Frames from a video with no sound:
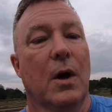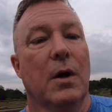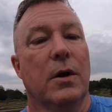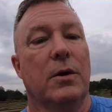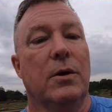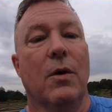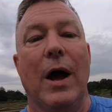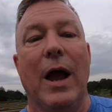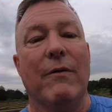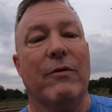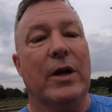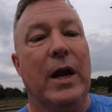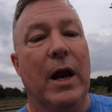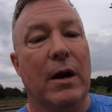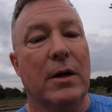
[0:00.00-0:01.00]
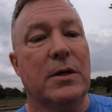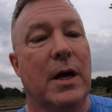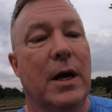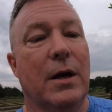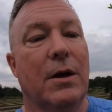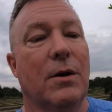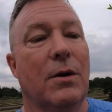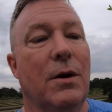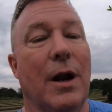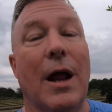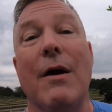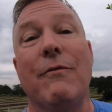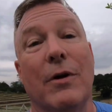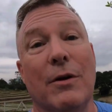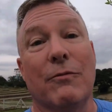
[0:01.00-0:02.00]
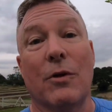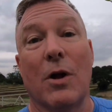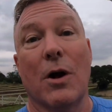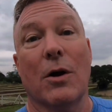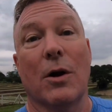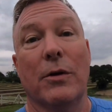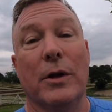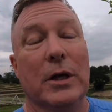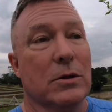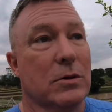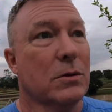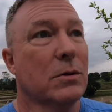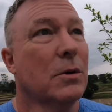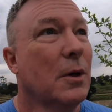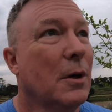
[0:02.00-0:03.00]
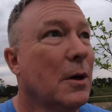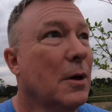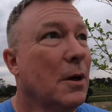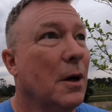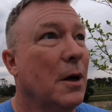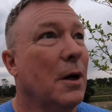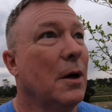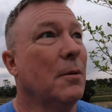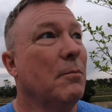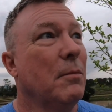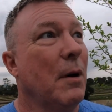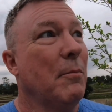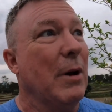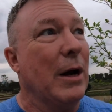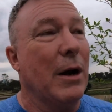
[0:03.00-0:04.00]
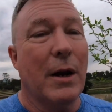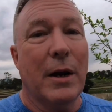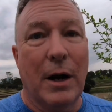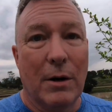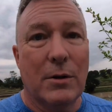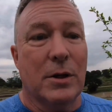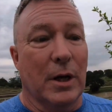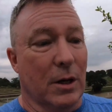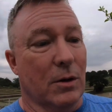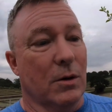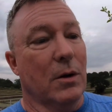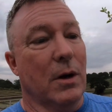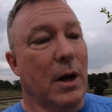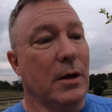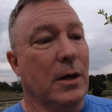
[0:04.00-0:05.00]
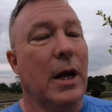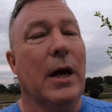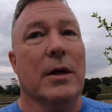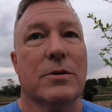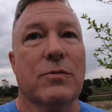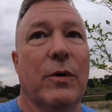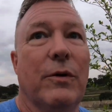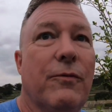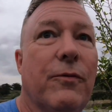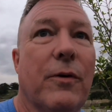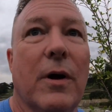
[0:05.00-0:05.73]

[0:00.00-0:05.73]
Do I have a caretaker? And I've done a vlog on this about our caretaker. And yes, we've